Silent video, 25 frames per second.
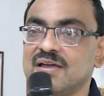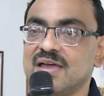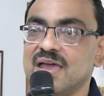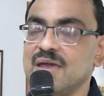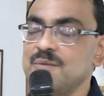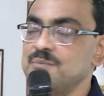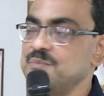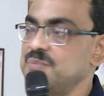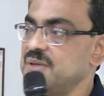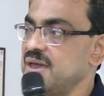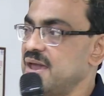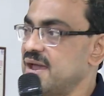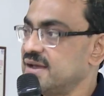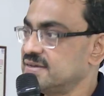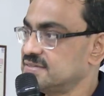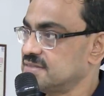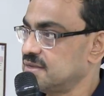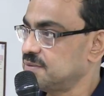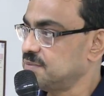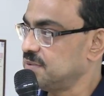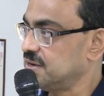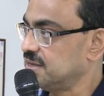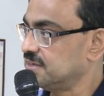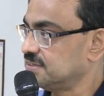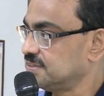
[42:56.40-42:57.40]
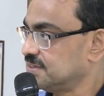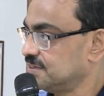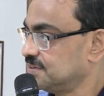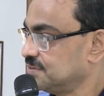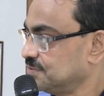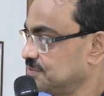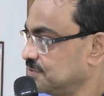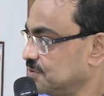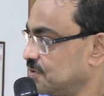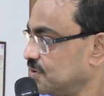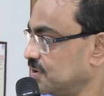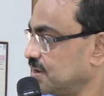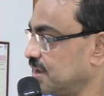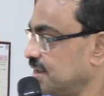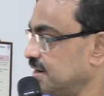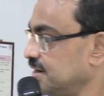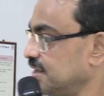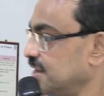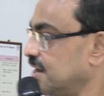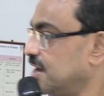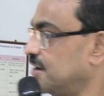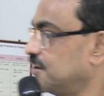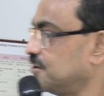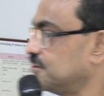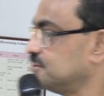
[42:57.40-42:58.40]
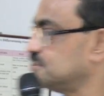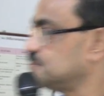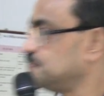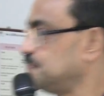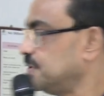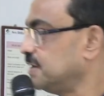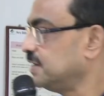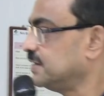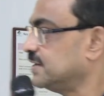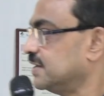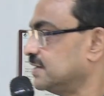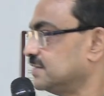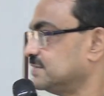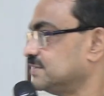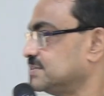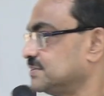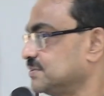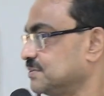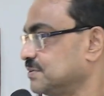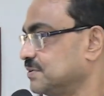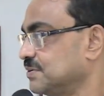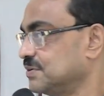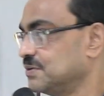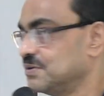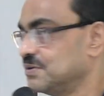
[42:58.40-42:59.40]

MBA examination. Okay, Nilaton sphincters,